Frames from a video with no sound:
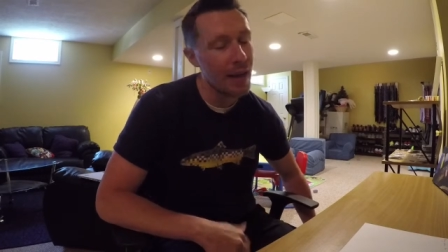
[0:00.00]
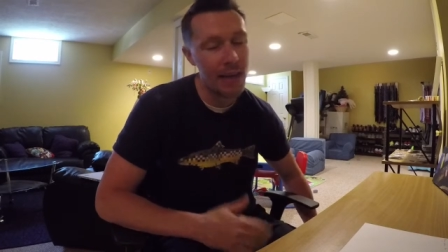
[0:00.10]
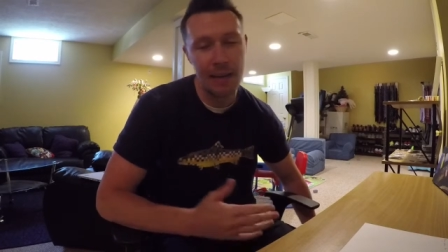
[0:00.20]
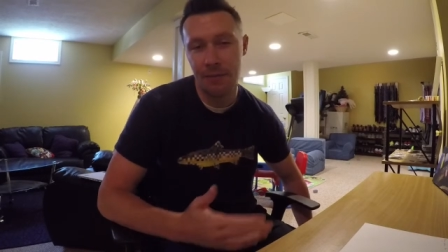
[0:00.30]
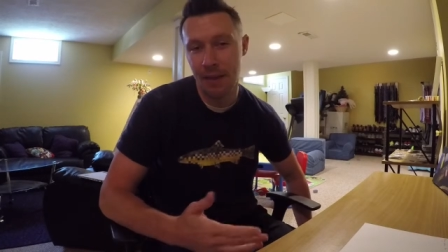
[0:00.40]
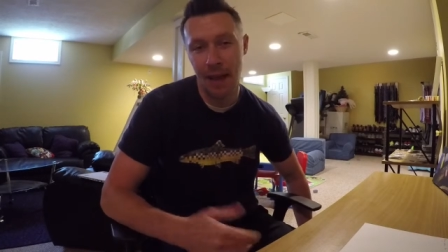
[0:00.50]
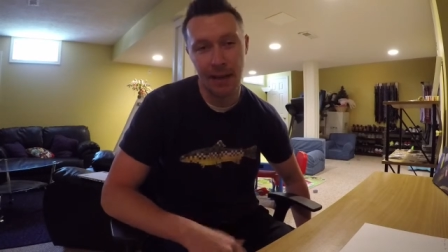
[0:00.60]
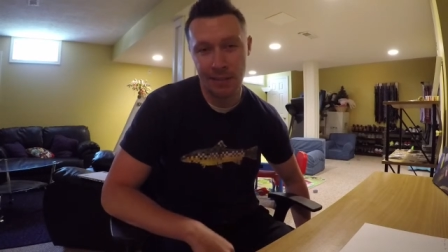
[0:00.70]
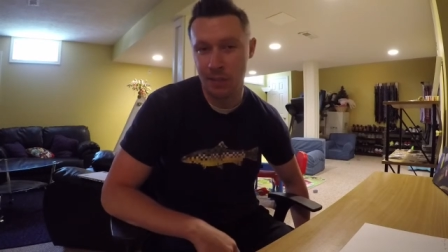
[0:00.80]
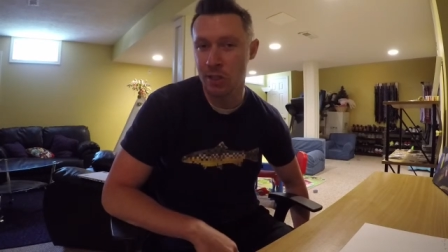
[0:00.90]
And even
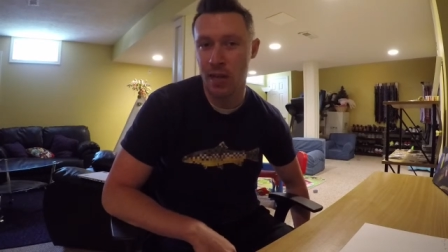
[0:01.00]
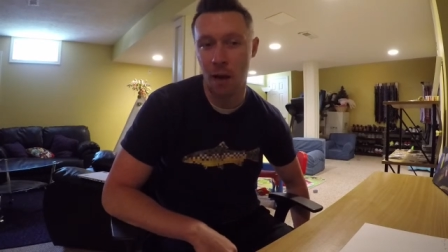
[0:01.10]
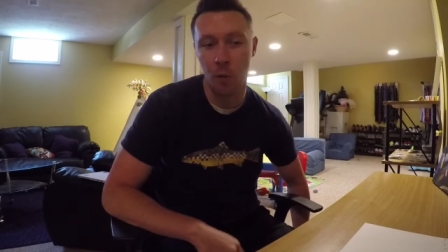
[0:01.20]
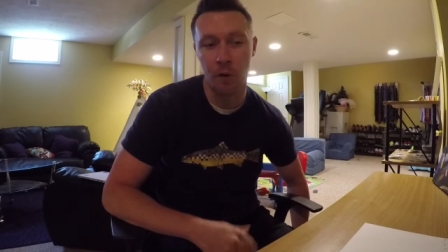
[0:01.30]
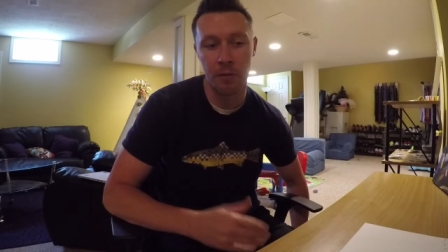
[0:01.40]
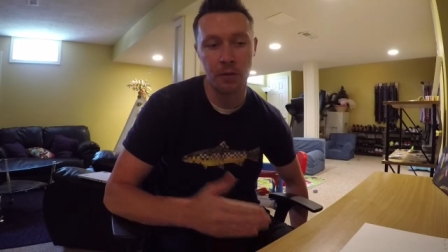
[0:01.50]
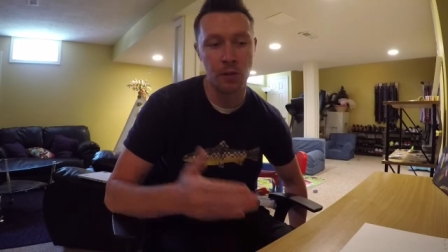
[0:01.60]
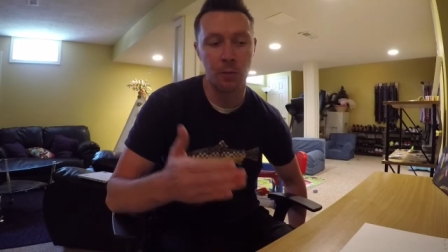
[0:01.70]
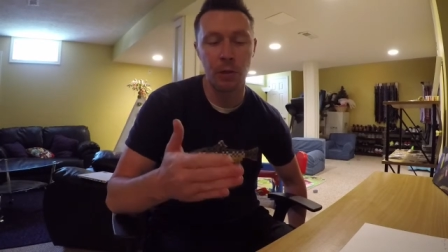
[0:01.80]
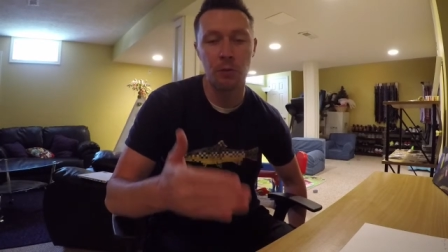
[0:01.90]
that is just not worth it.
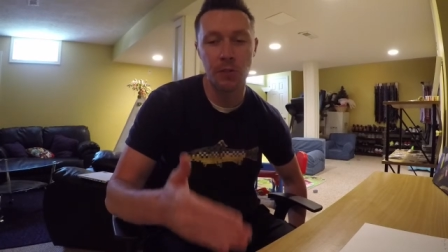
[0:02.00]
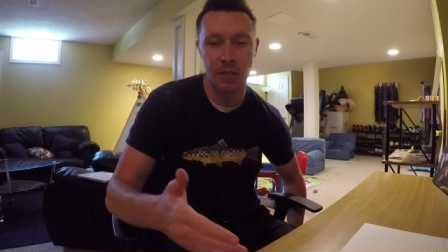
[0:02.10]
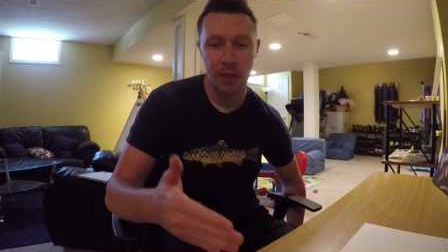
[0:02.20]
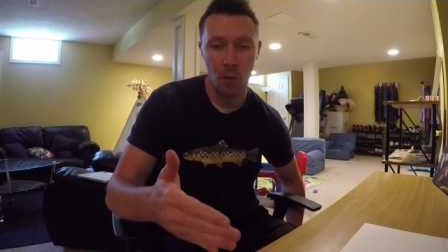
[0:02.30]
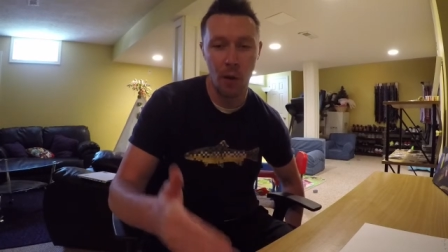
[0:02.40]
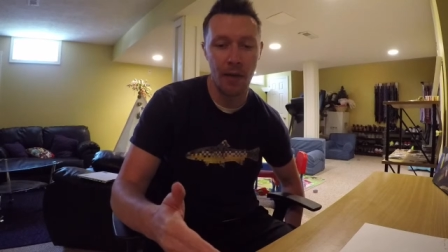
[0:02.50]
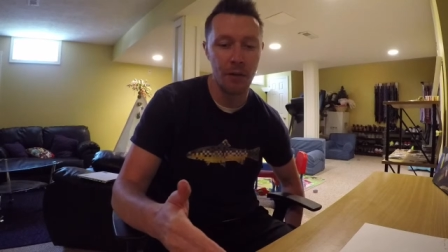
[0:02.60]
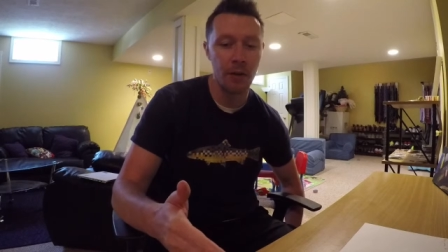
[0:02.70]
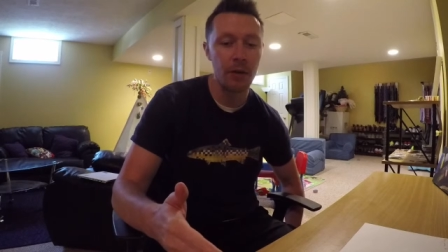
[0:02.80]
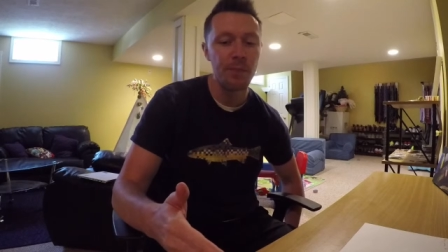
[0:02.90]
So when you see a
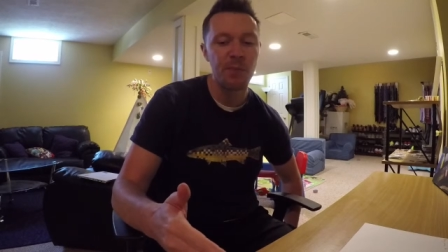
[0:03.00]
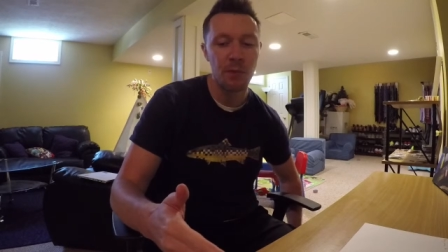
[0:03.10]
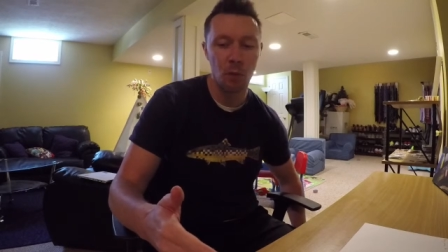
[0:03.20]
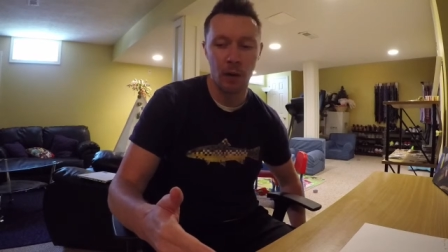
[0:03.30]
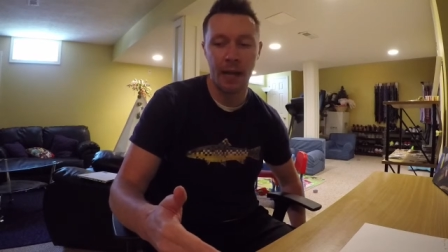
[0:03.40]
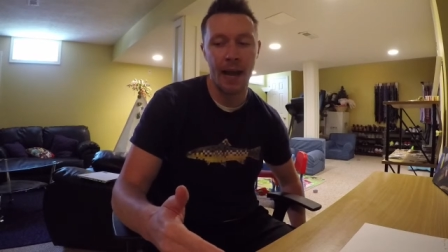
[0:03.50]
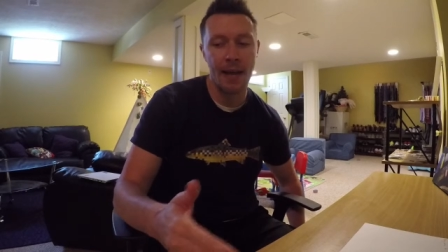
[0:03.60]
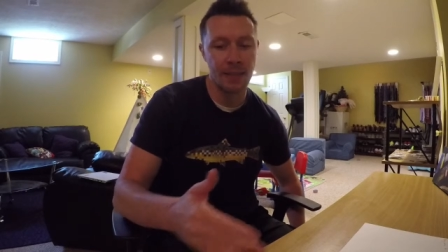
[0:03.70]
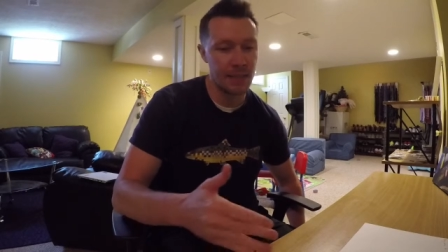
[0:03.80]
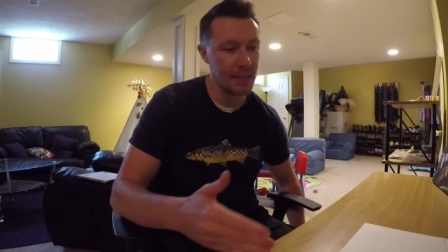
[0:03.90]
weather
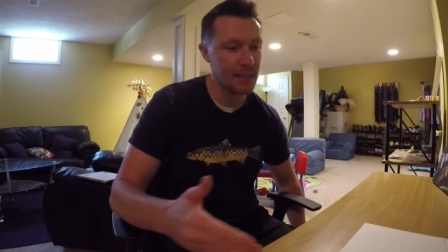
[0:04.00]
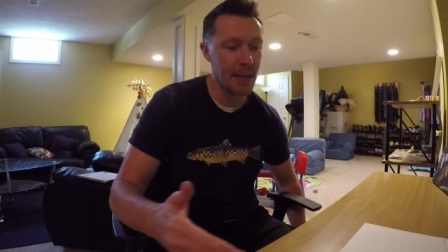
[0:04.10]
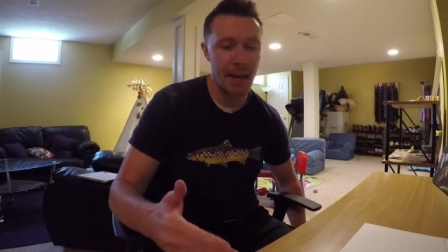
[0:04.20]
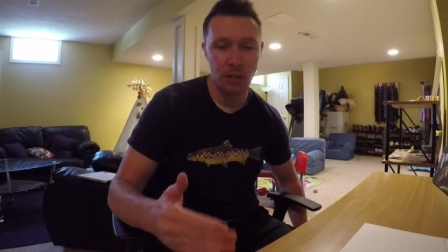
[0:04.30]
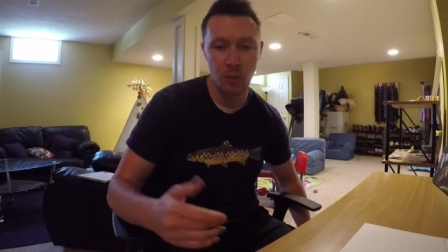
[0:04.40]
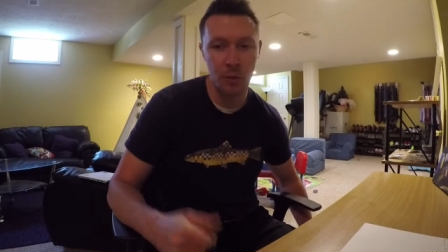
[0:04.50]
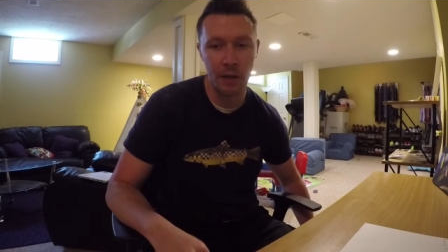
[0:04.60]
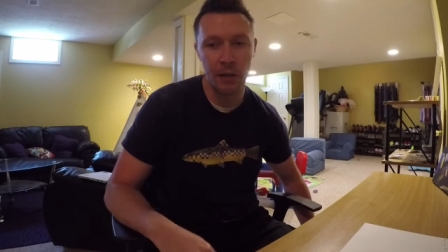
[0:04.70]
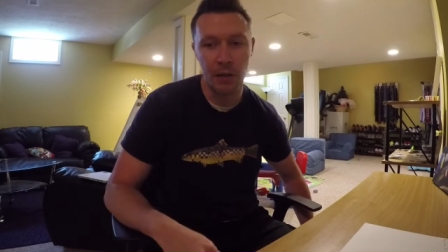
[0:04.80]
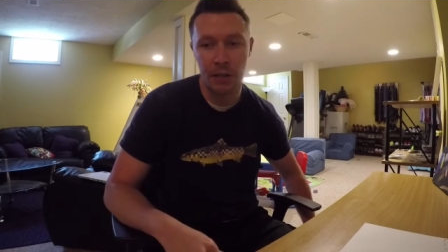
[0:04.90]
forecast and it's got you
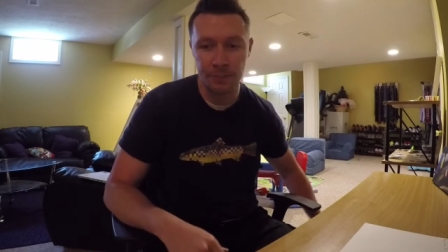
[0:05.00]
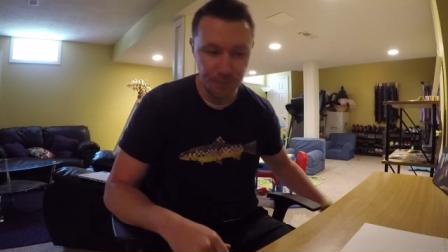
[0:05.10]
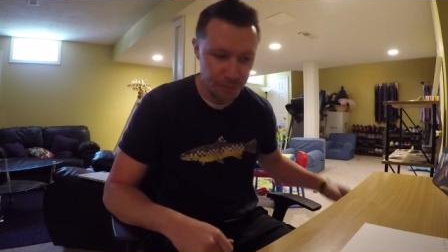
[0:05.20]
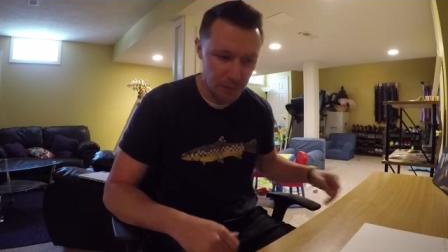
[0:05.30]
under